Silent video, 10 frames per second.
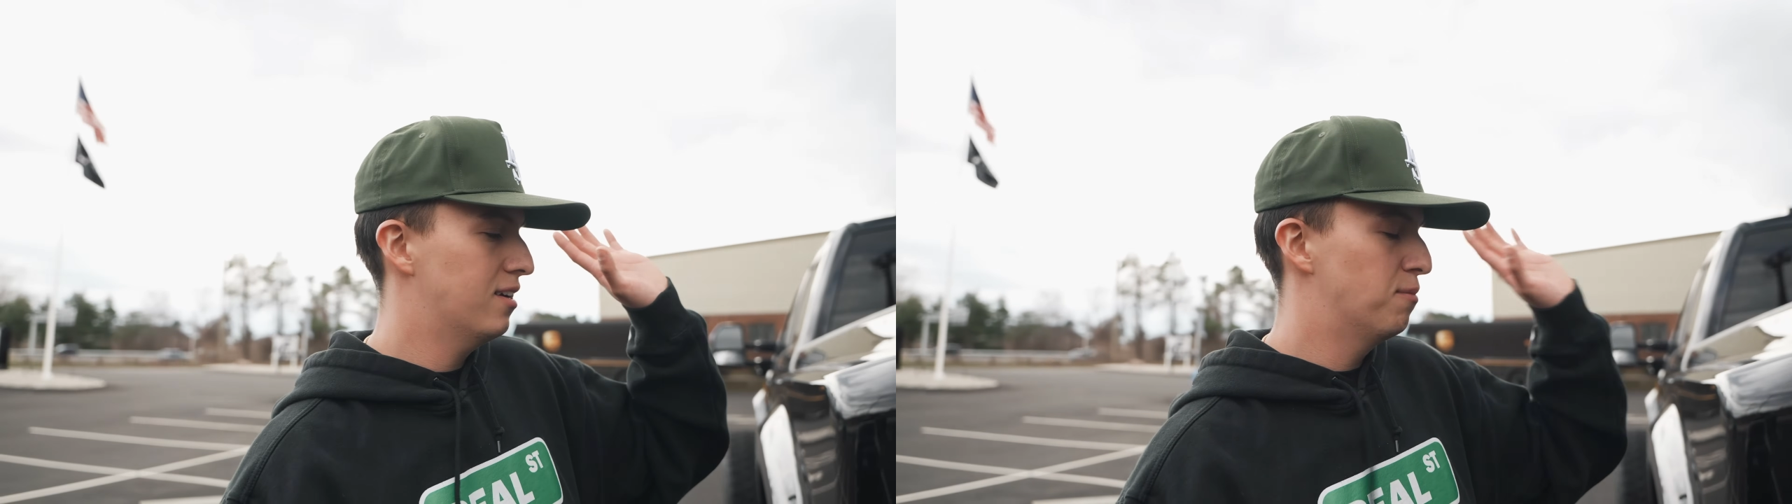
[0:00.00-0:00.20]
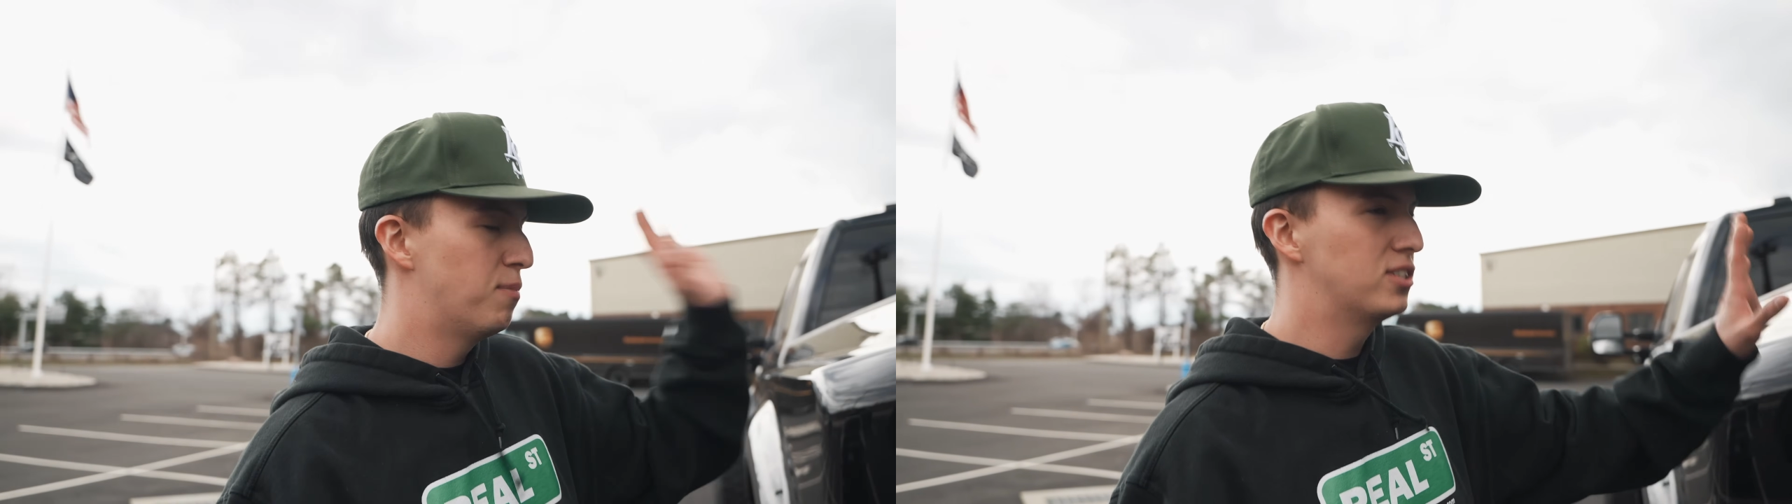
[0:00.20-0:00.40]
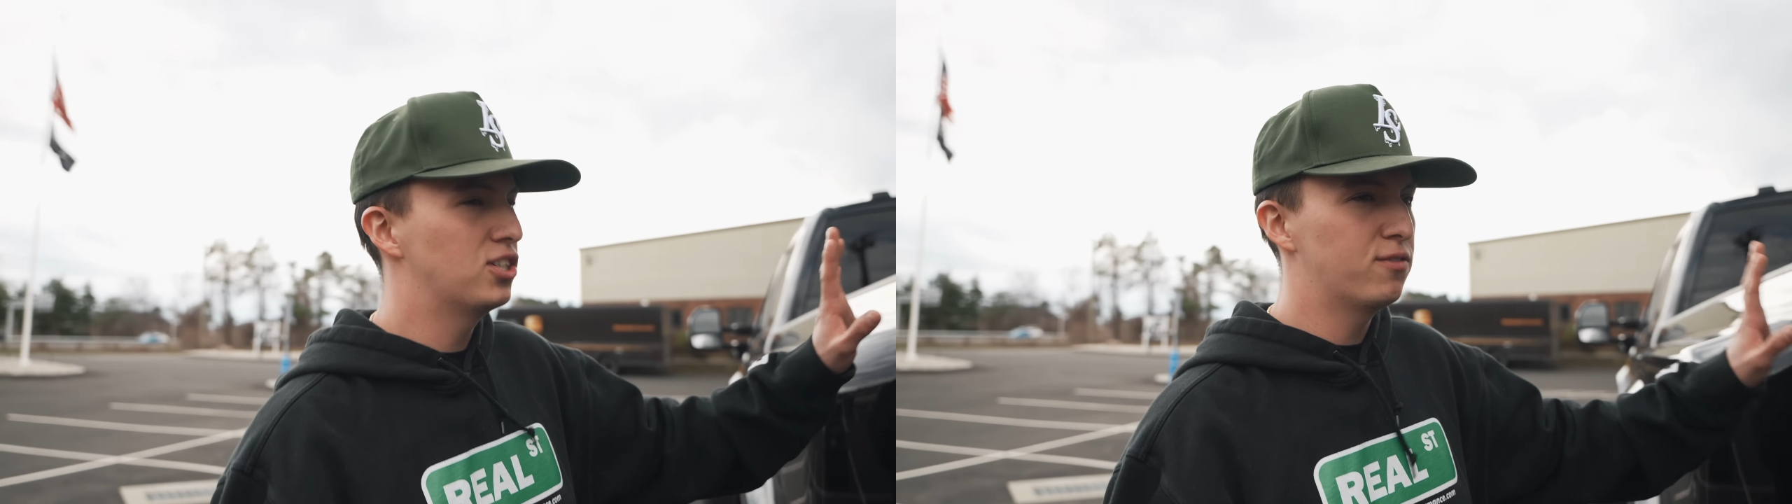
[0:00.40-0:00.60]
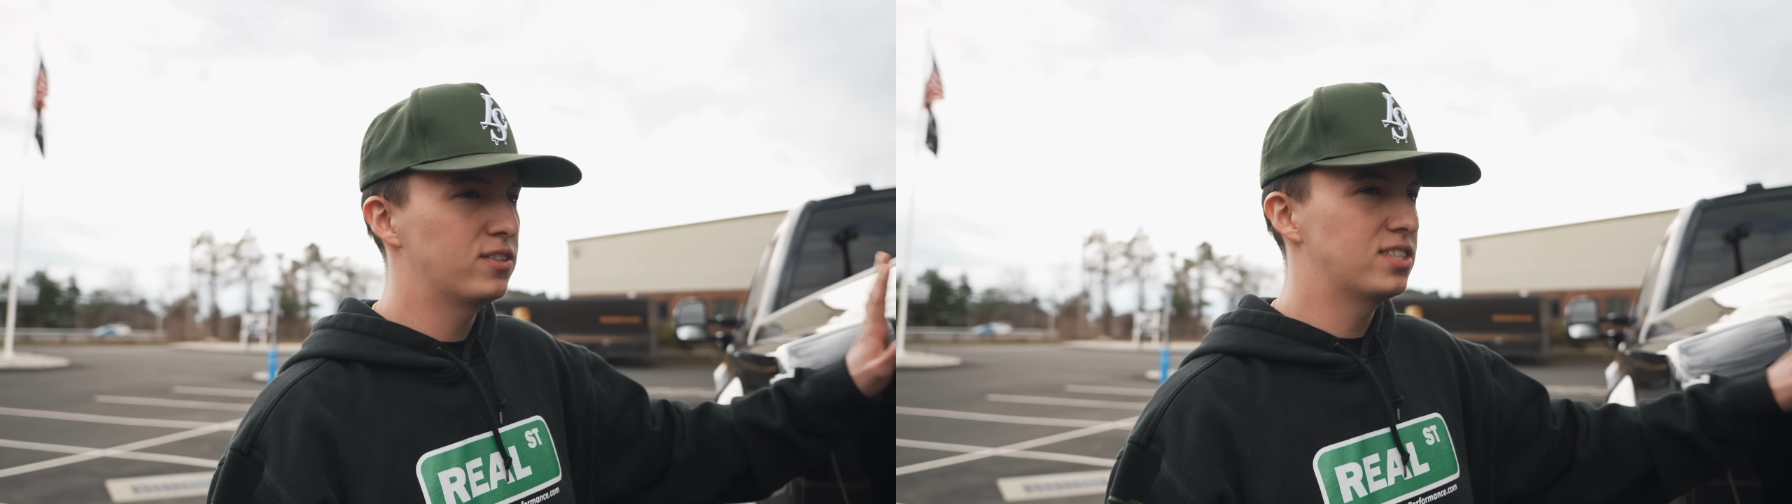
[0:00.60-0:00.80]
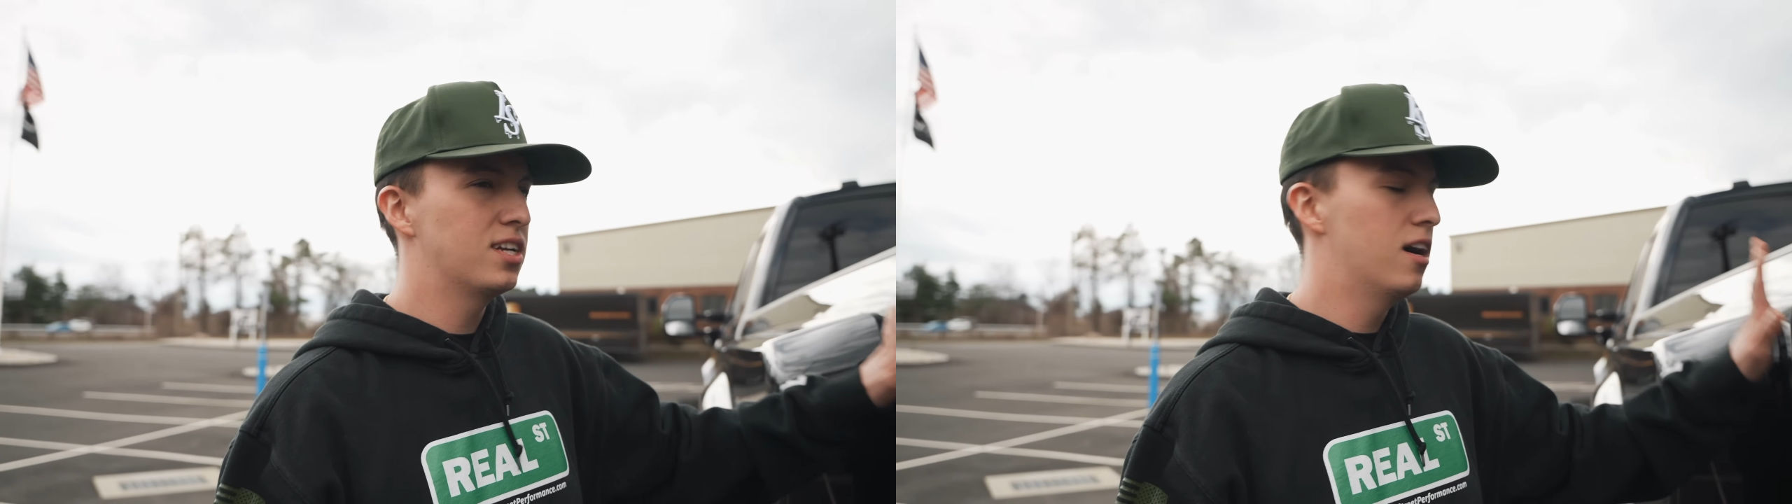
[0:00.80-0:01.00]
a bunch of
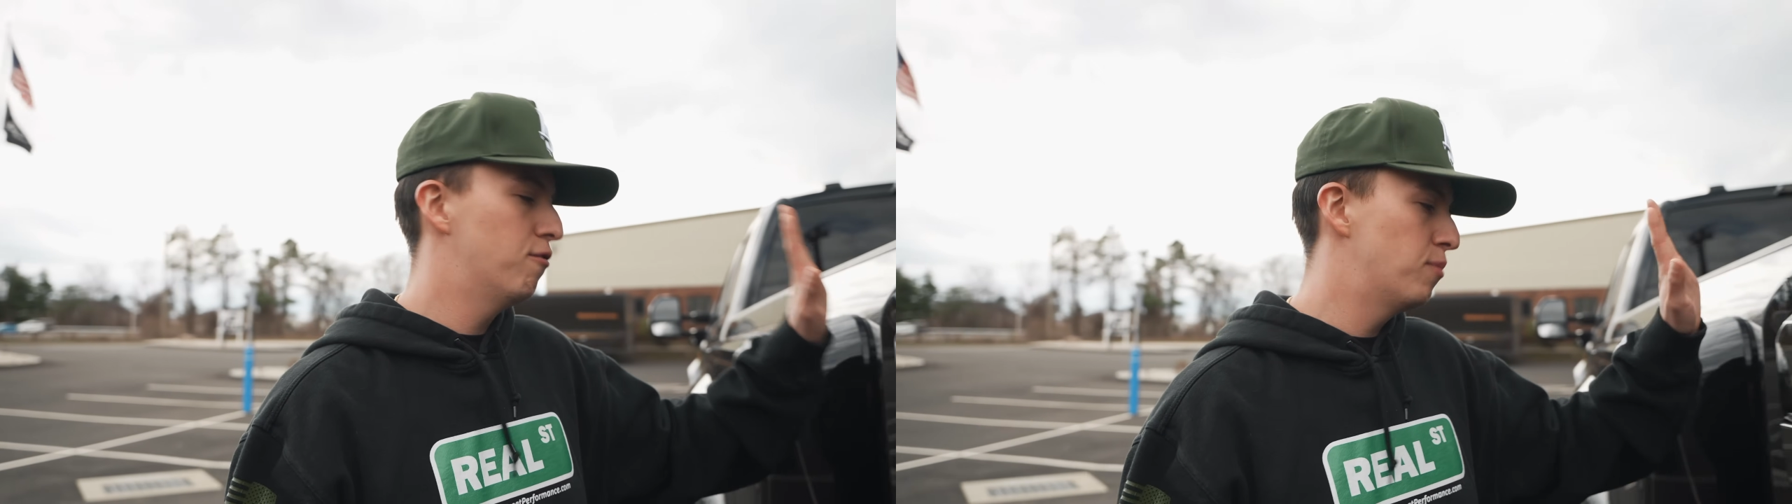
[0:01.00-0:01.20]
different stuff.